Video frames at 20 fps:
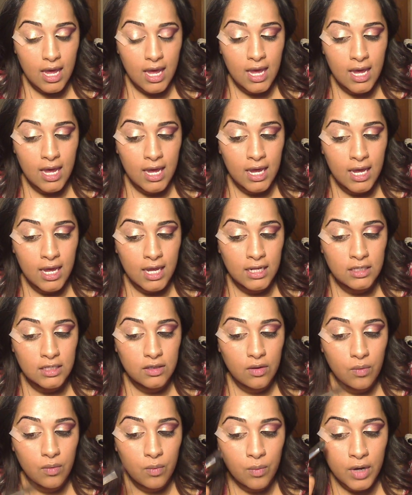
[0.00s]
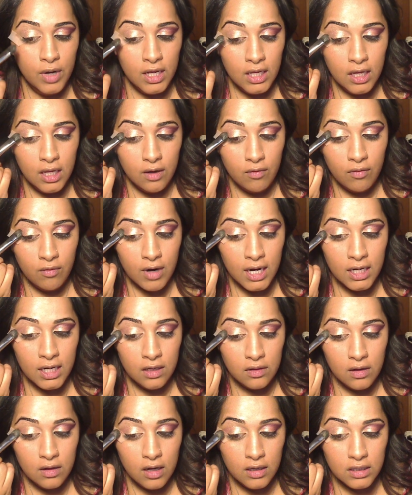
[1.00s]
and wing it right
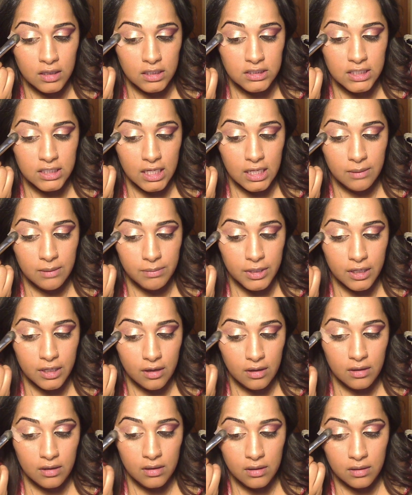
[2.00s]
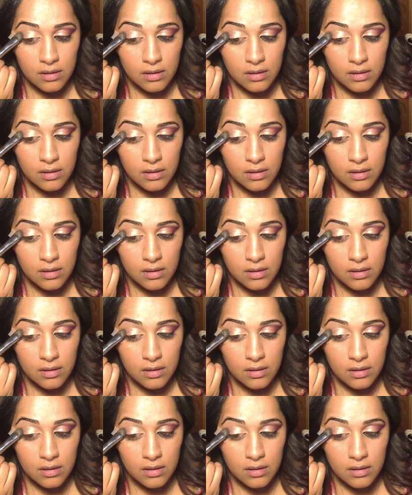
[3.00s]
along the tape here.